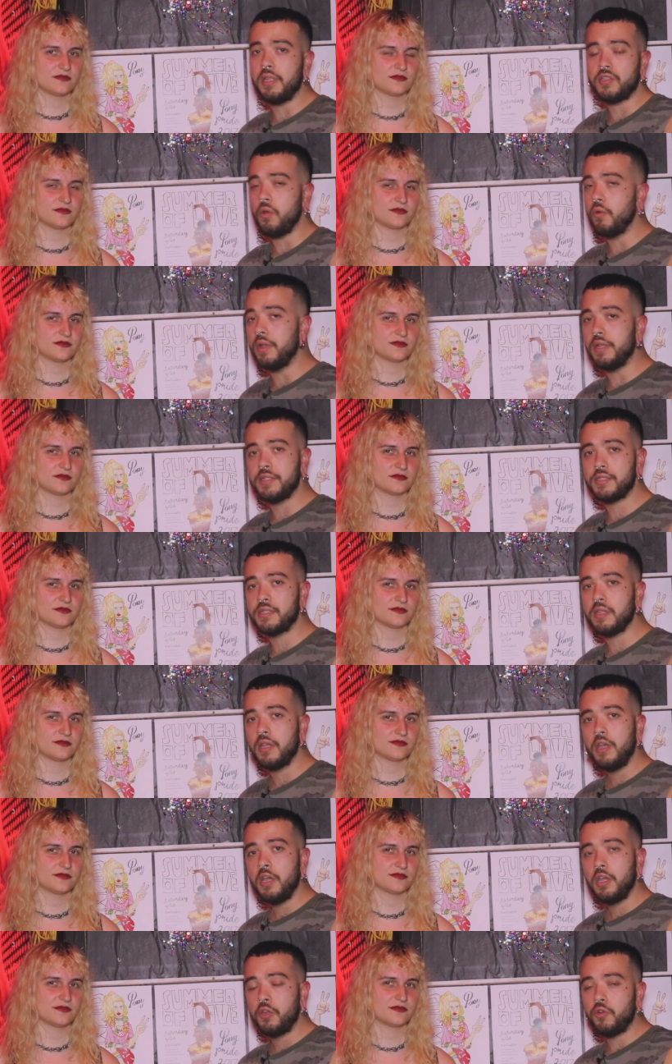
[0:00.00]
Speaker 1: it's always
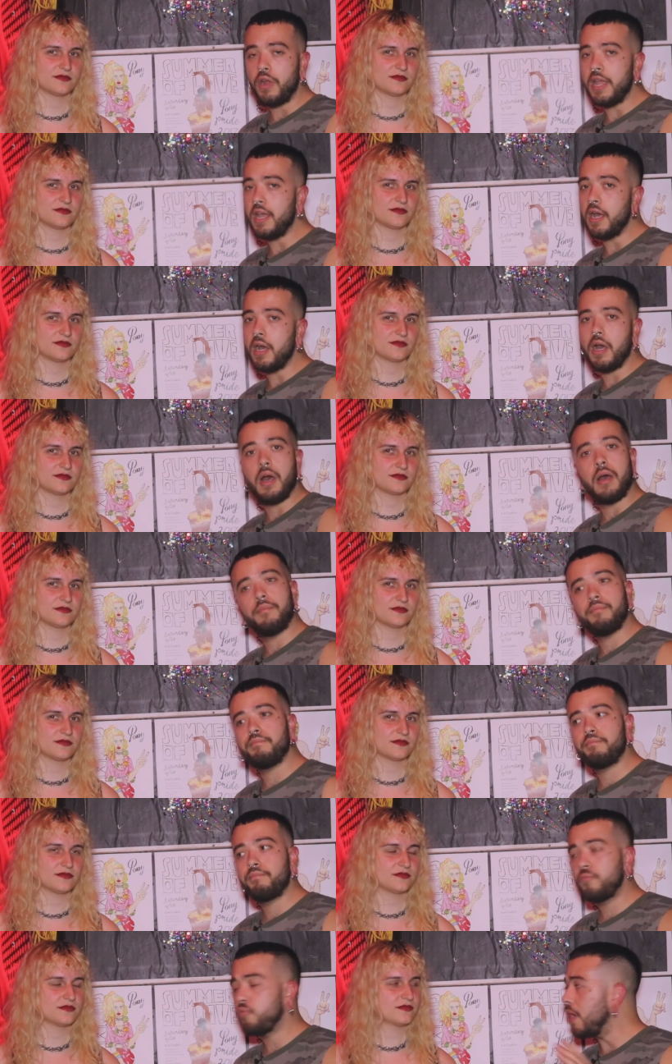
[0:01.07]
great
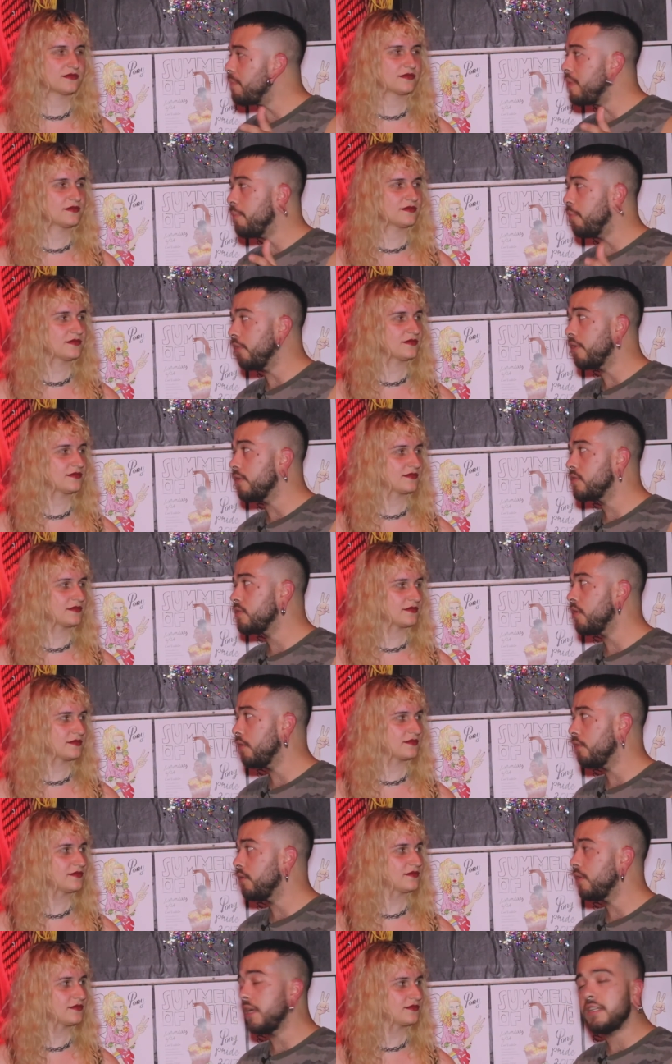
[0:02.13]
people there.
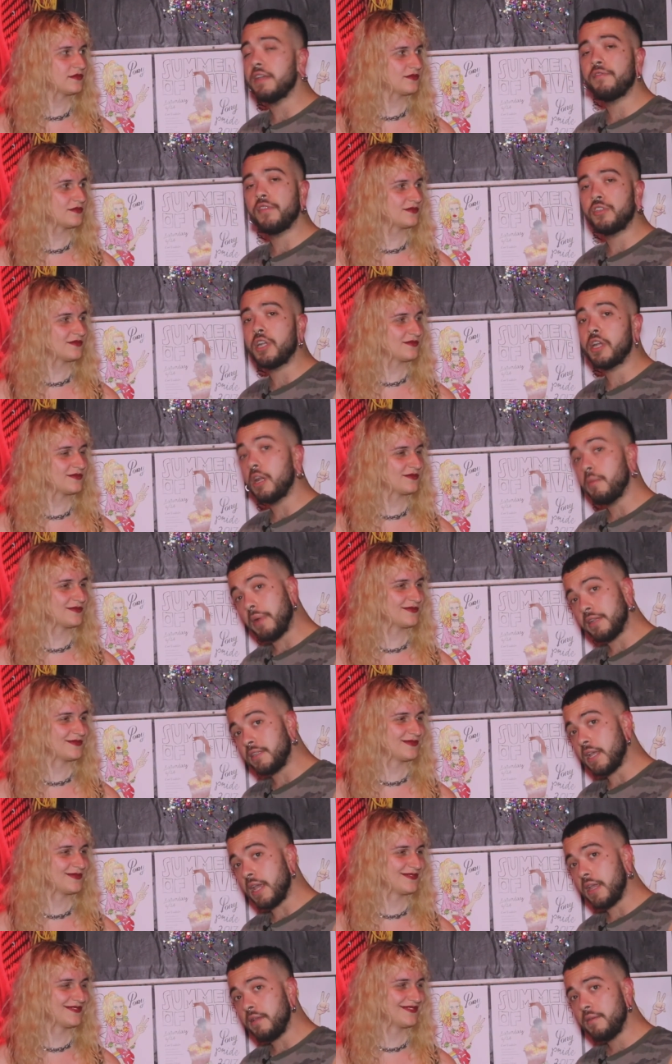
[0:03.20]
So yeah, definitely check out a Butt
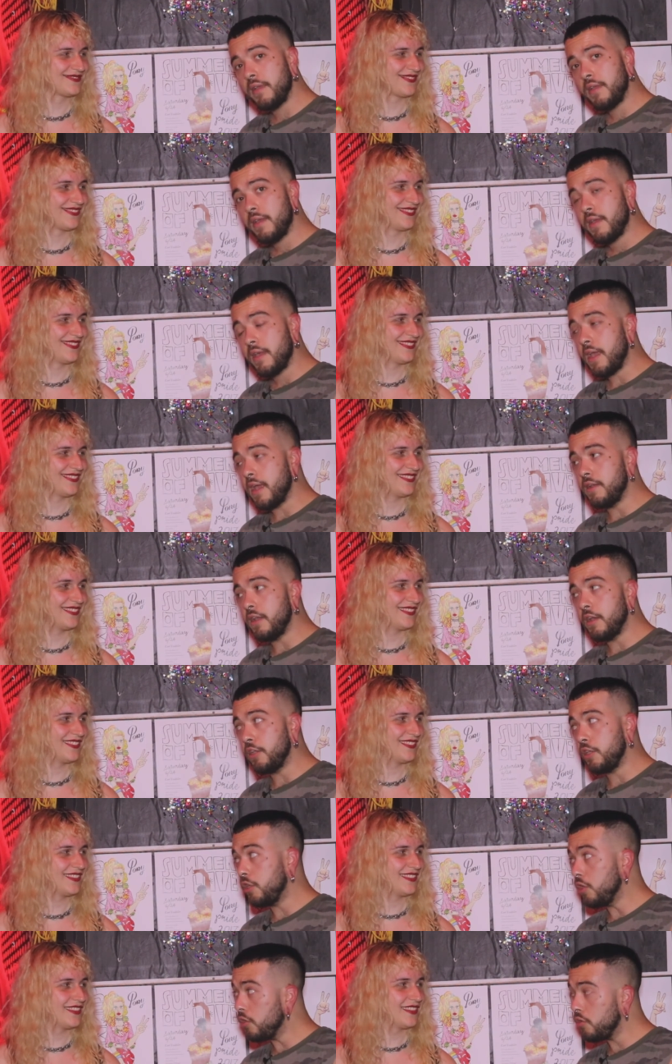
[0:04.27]
Day. And
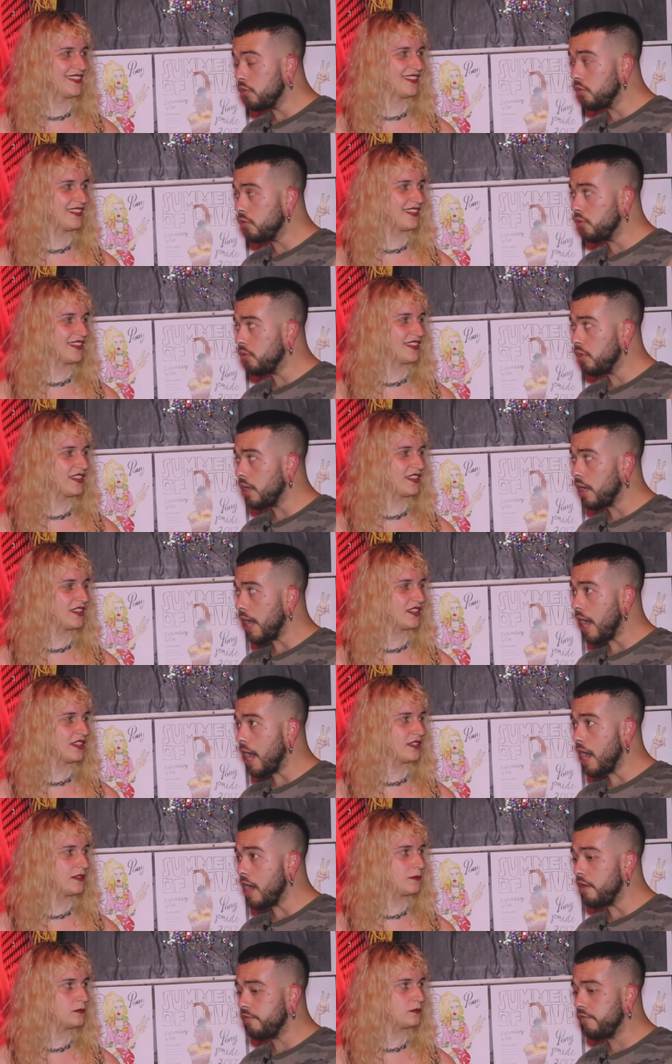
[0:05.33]
you
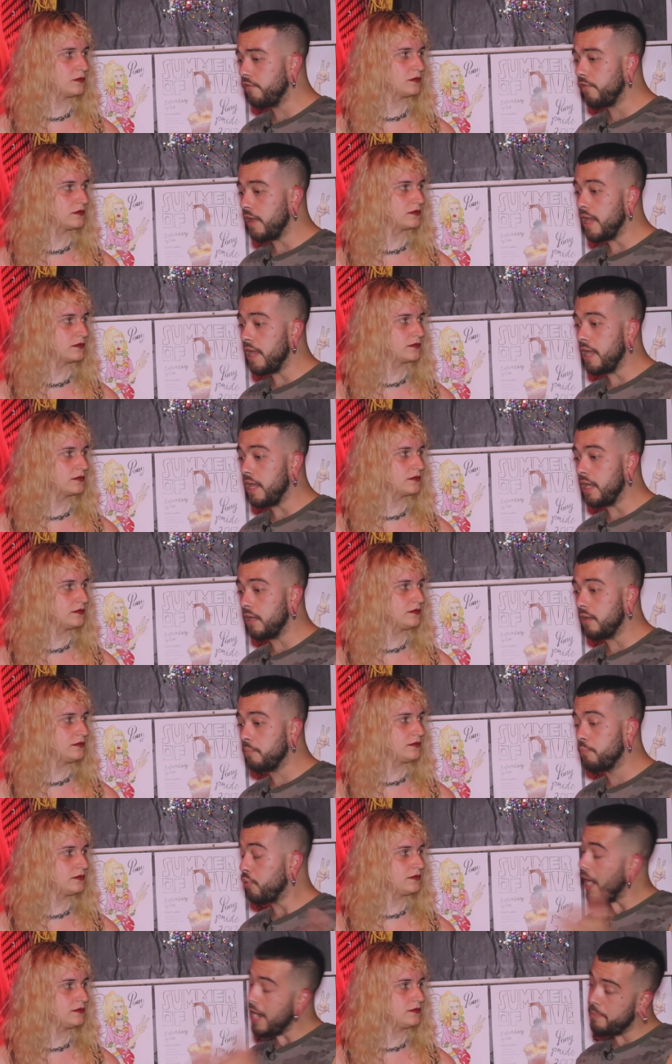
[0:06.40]
Speaker 2: have a
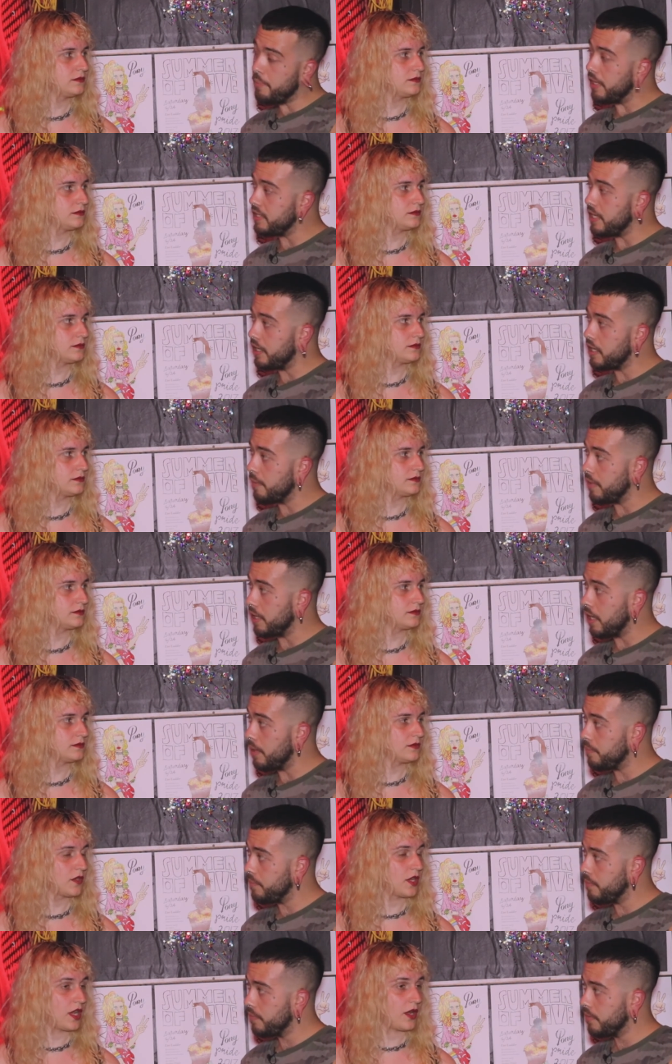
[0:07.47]
Pride Butt Day coming
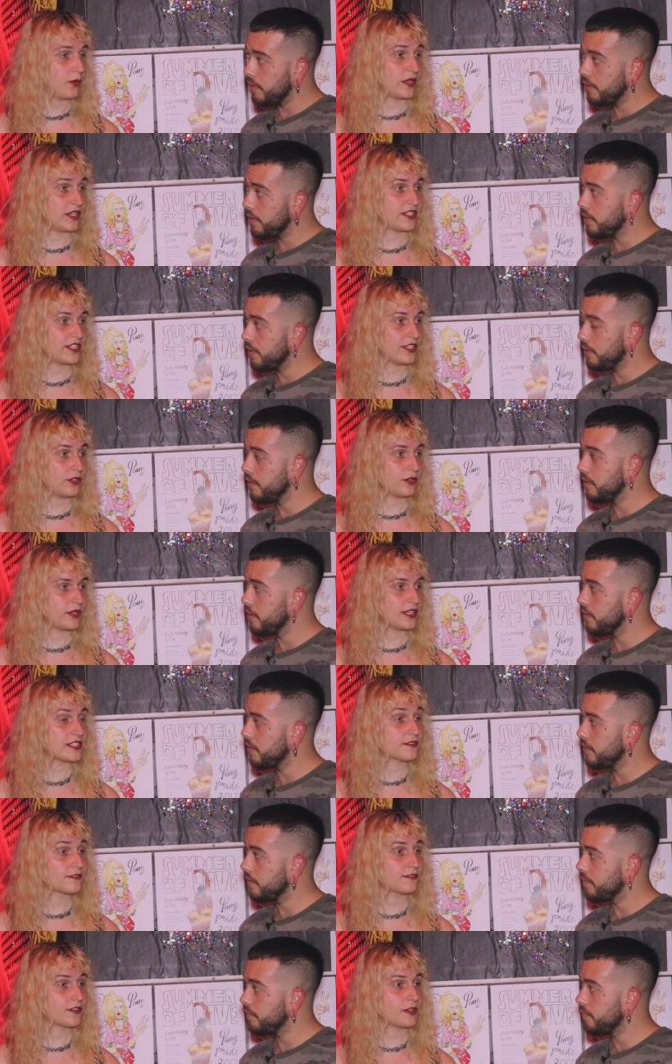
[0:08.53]
up. We do.
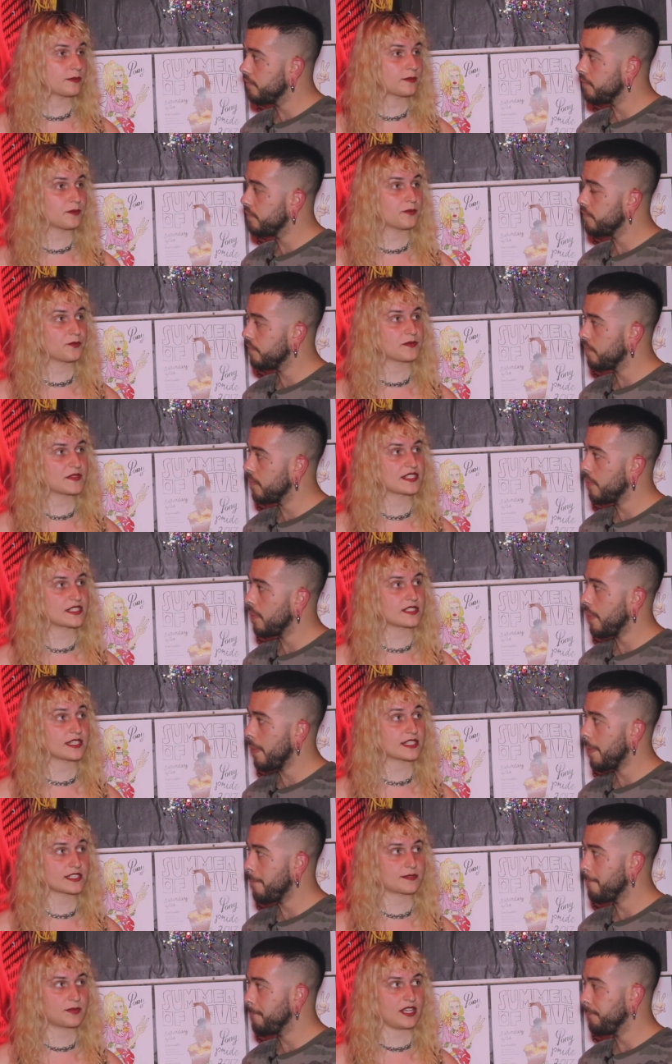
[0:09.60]
It's from
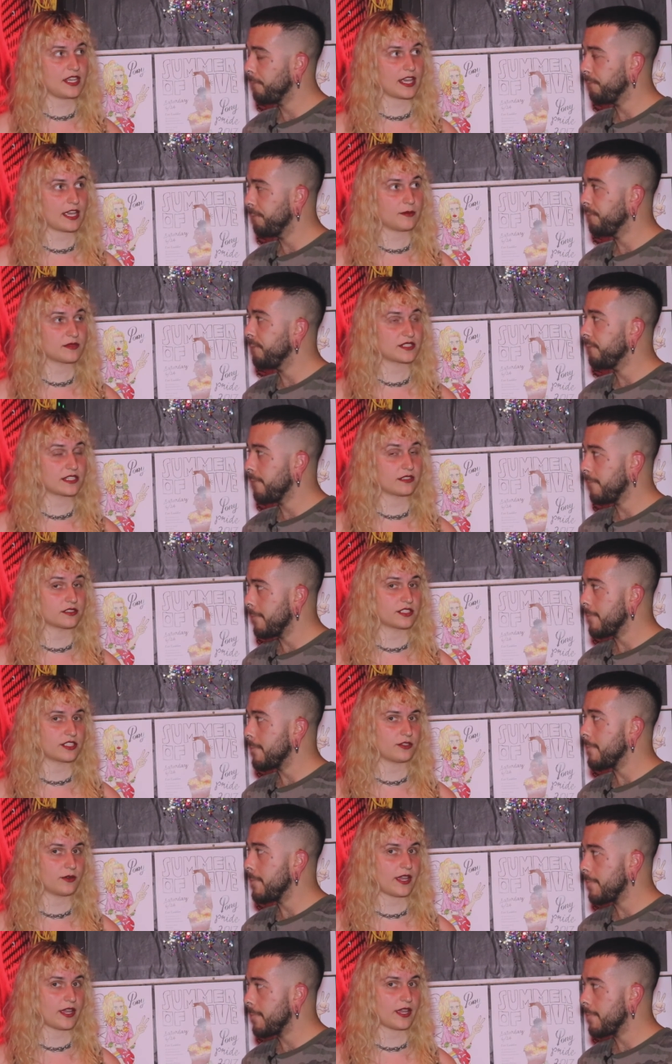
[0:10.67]
6 p.m. till 2